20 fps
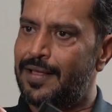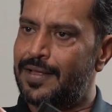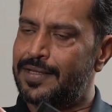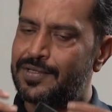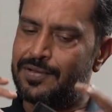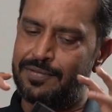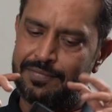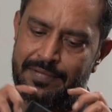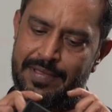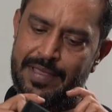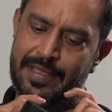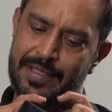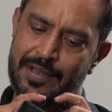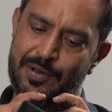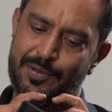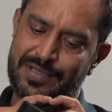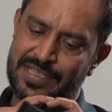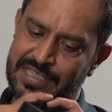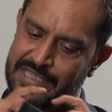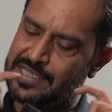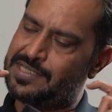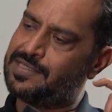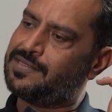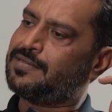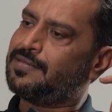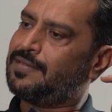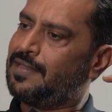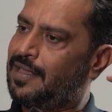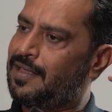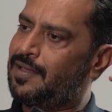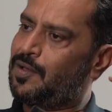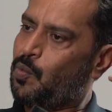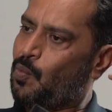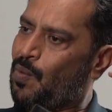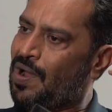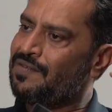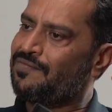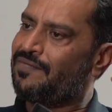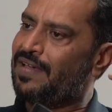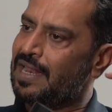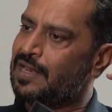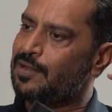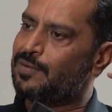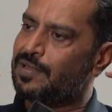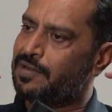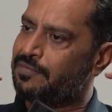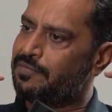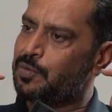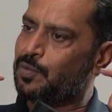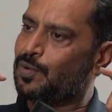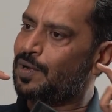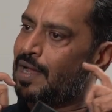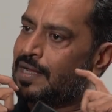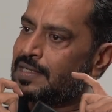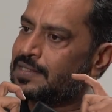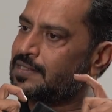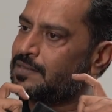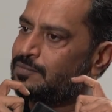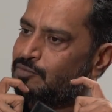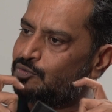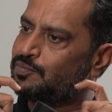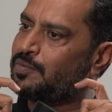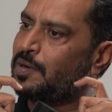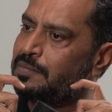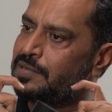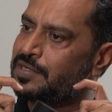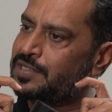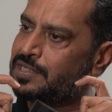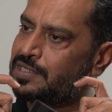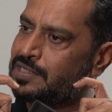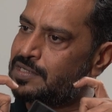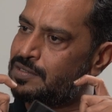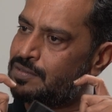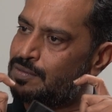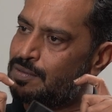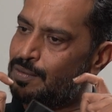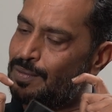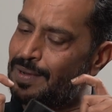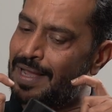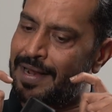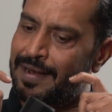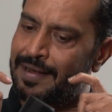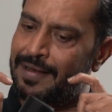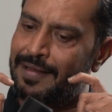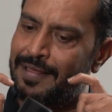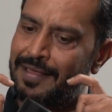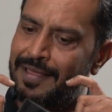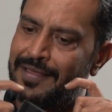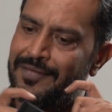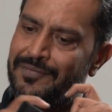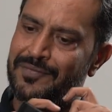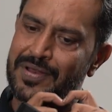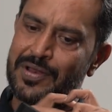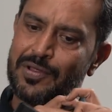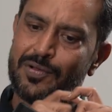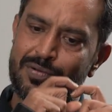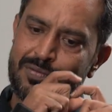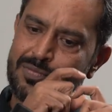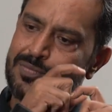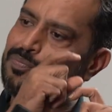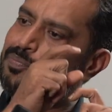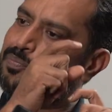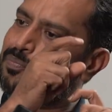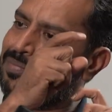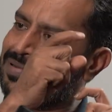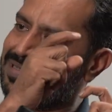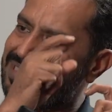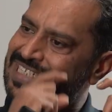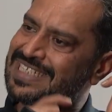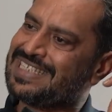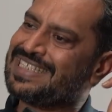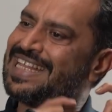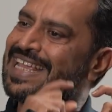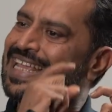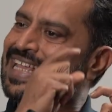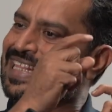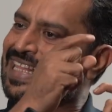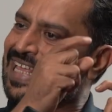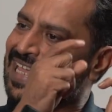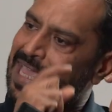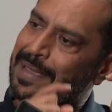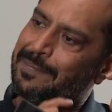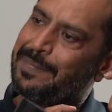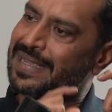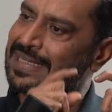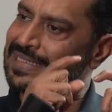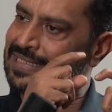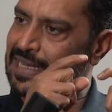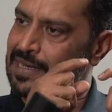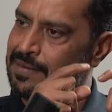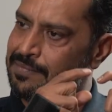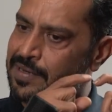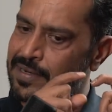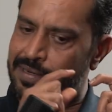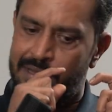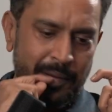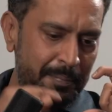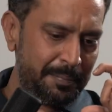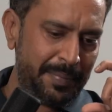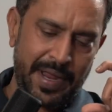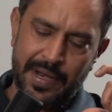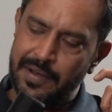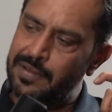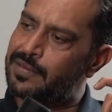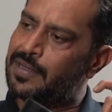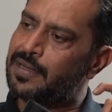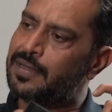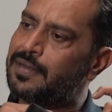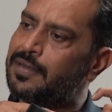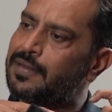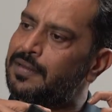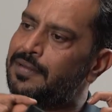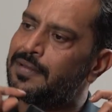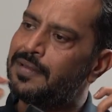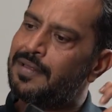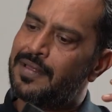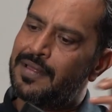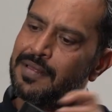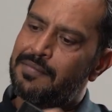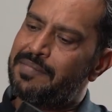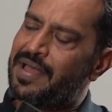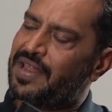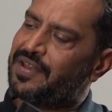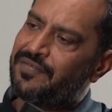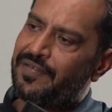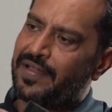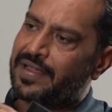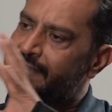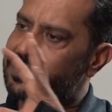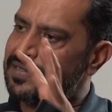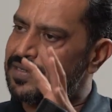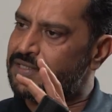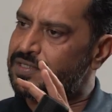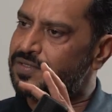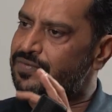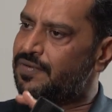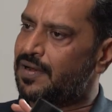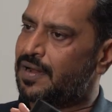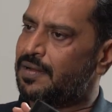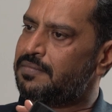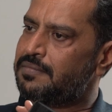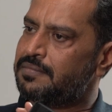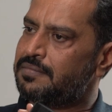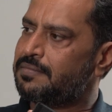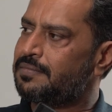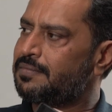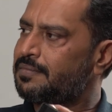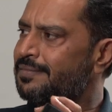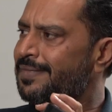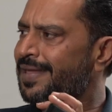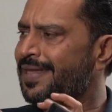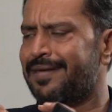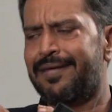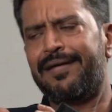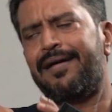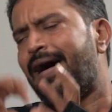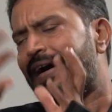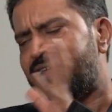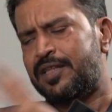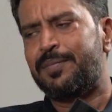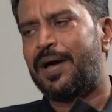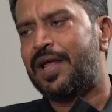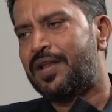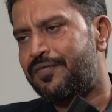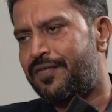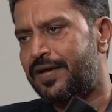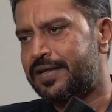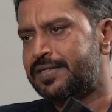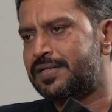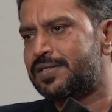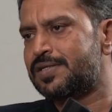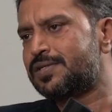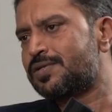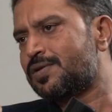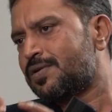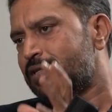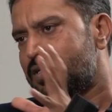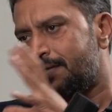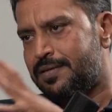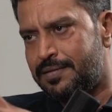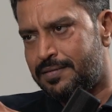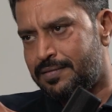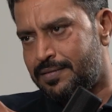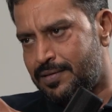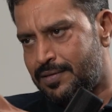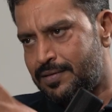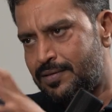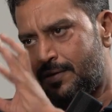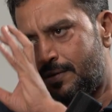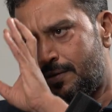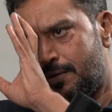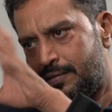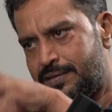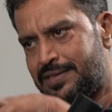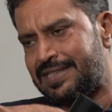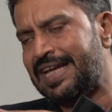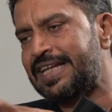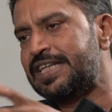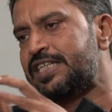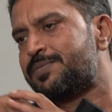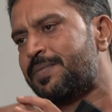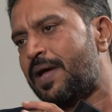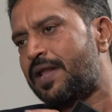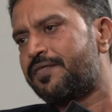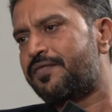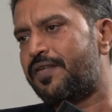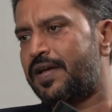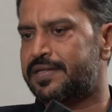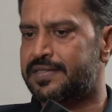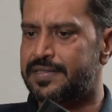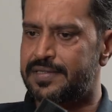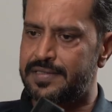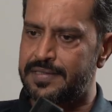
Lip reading: So this is one value that we would ask the book publisher to look at when you're just taking the capex element compared to the manufacturers from other manufacturers or the Chinese manufacturers.